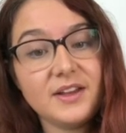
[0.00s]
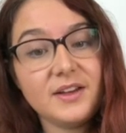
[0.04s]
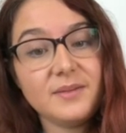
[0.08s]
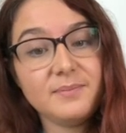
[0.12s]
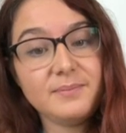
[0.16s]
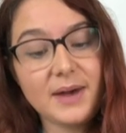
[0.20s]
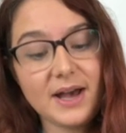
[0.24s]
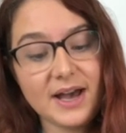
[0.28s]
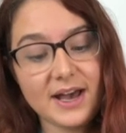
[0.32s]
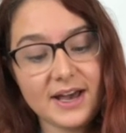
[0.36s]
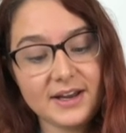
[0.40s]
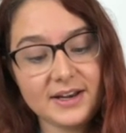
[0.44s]

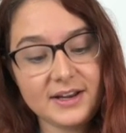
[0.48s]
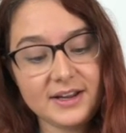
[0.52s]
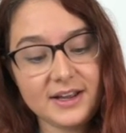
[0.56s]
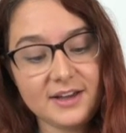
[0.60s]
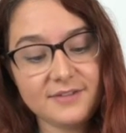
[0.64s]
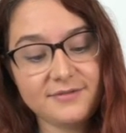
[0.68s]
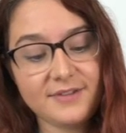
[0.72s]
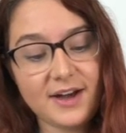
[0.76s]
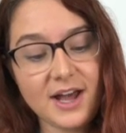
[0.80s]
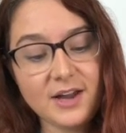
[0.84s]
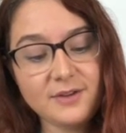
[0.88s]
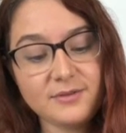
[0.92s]
But if
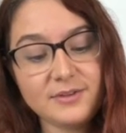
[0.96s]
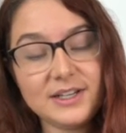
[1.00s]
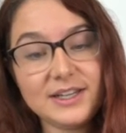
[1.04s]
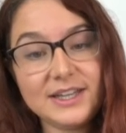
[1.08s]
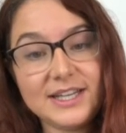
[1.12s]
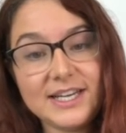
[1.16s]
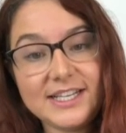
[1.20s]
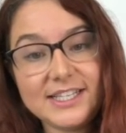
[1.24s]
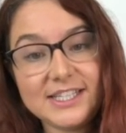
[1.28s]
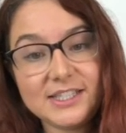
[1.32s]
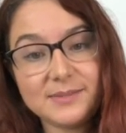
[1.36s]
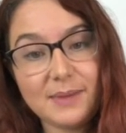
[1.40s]
I
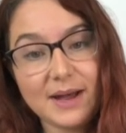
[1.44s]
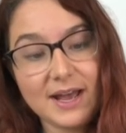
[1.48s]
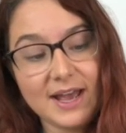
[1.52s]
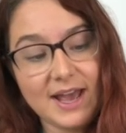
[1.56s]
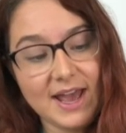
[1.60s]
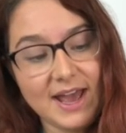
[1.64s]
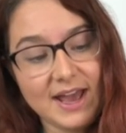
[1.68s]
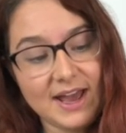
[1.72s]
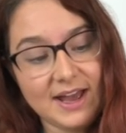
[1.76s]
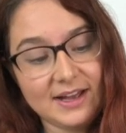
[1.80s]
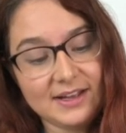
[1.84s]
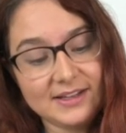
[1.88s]
release my
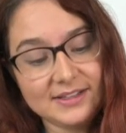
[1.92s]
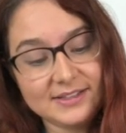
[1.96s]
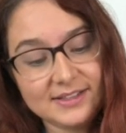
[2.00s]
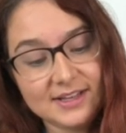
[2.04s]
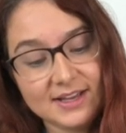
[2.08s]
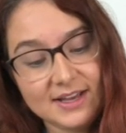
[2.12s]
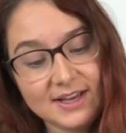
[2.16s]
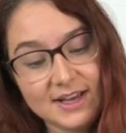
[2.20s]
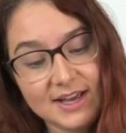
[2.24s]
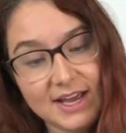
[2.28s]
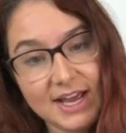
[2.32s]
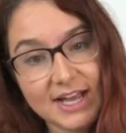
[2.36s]
hands,
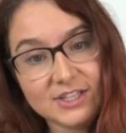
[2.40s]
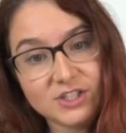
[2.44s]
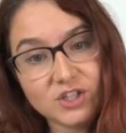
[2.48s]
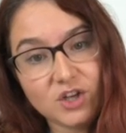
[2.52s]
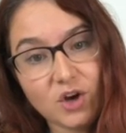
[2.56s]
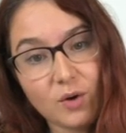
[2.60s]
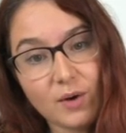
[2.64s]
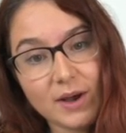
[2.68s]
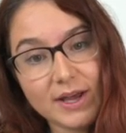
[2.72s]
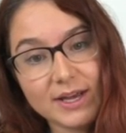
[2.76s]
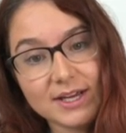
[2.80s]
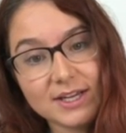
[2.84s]
it's
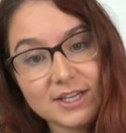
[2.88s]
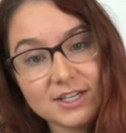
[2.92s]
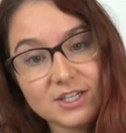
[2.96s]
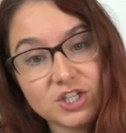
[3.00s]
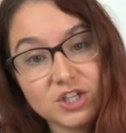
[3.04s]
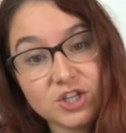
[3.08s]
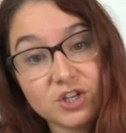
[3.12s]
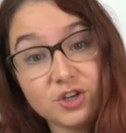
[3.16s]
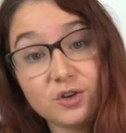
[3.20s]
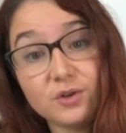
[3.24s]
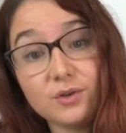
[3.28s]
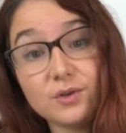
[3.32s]
going
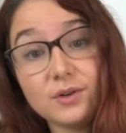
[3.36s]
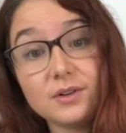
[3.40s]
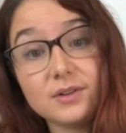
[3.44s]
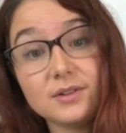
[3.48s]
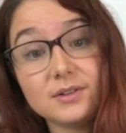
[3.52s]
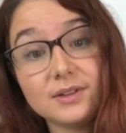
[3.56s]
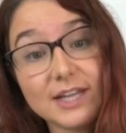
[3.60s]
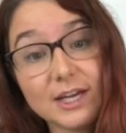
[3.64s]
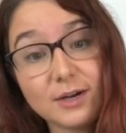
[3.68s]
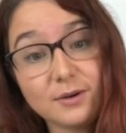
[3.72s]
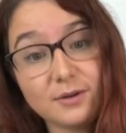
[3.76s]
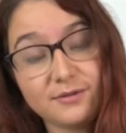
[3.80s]
to
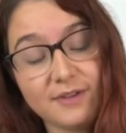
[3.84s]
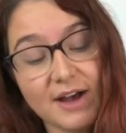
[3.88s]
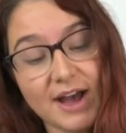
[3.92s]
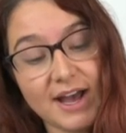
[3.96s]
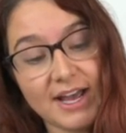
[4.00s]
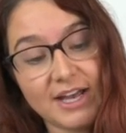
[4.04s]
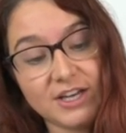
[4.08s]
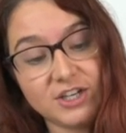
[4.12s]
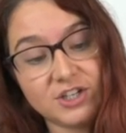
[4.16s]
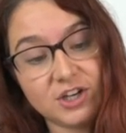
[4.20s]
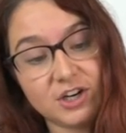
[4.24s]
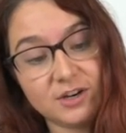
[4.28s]
liquefy
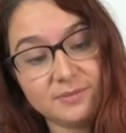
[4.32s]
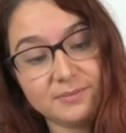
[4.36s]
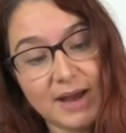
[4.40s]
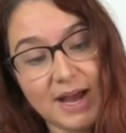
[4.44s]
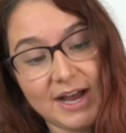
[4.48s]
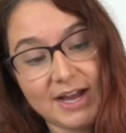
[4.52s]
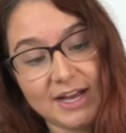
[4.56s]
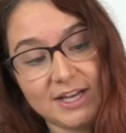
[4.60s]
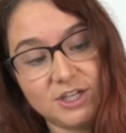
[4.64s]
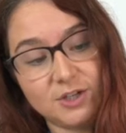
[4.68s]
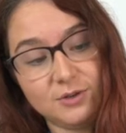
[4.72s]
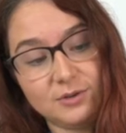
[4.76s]
and turn
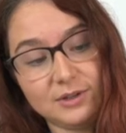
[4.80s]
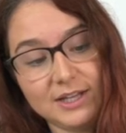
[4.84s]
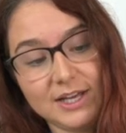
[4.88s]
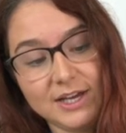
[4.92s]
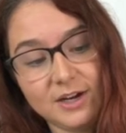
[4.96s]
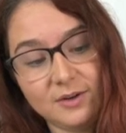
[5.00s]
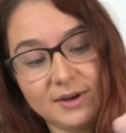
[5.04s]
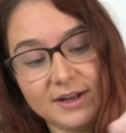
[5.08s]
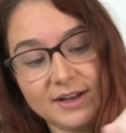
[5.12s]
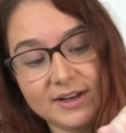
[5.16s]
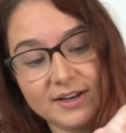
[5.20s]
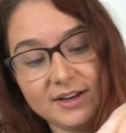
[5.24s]
back into a
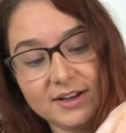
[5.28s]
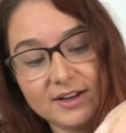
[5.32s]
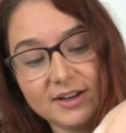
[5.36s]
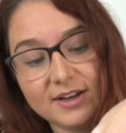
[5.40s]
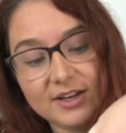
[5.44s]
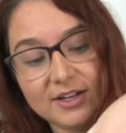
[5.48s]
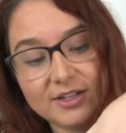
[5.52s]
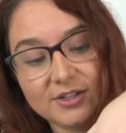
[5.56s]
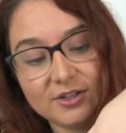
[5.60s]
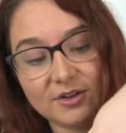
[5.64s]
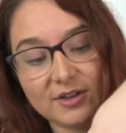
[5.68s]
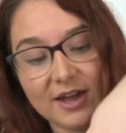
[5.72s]
liquid
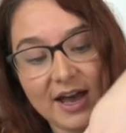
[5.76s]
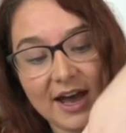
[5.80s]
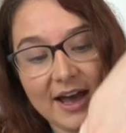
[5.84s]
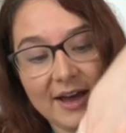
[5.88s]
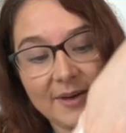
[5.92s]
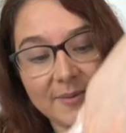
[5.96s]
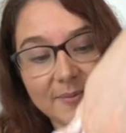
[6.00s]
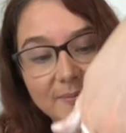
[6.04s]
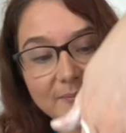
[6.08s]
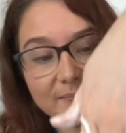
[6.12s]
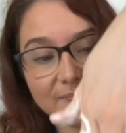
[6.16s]
so that